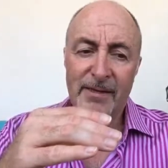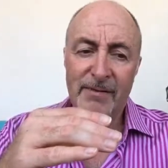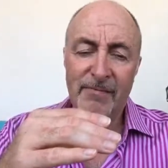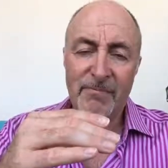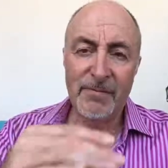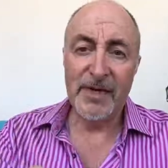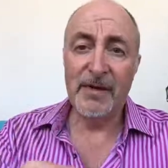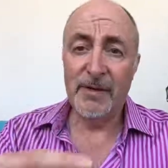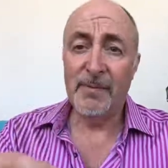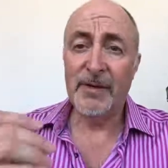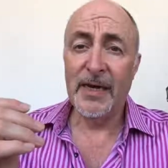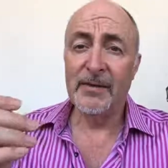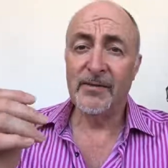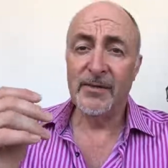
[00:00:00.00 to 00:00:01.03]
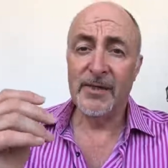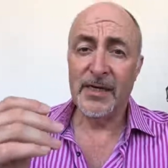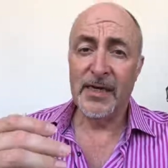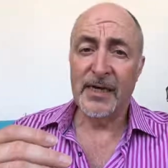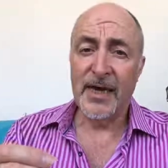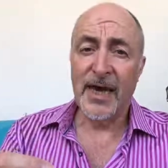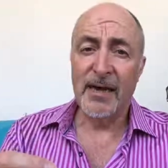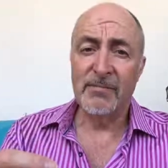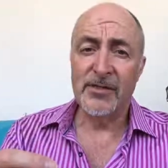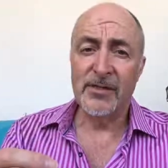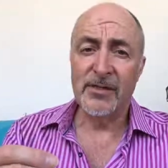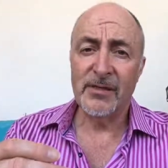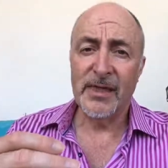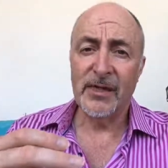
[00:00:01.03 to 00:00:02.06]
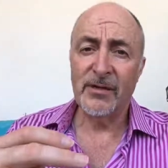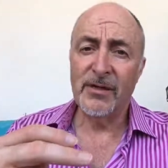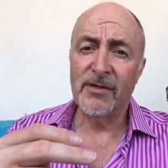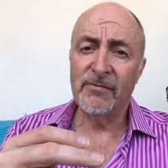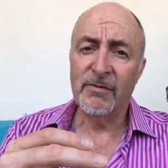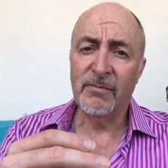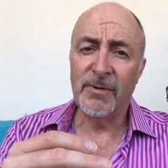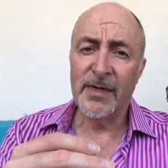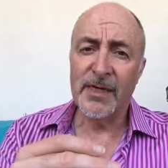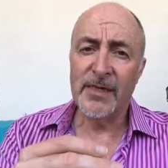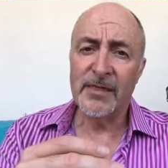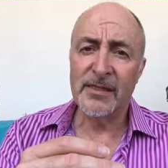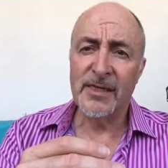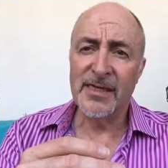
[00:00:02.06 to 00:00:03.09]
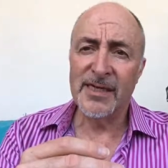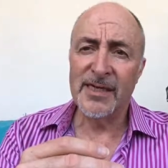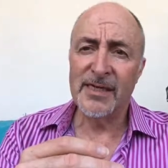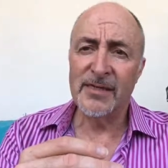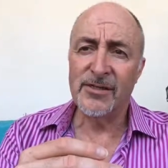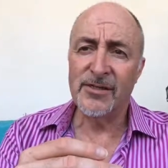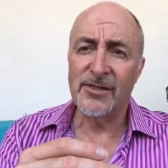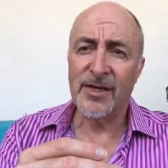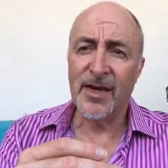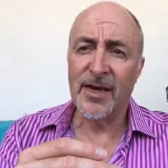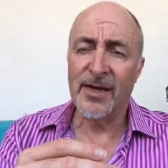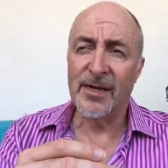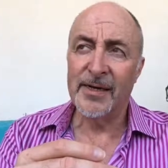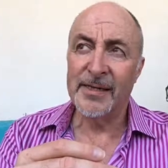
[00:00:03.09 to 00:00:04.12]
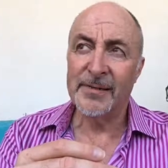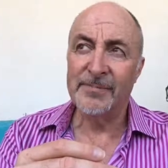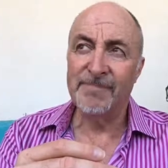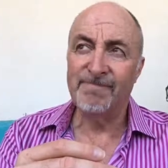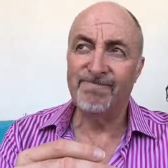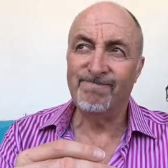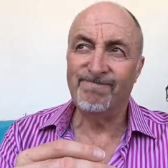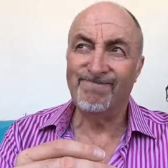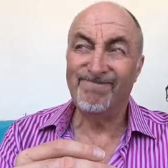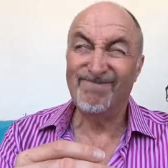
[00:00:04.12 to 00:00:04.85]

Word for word: for many people out there in the dating apps, they're looking for a place that is um,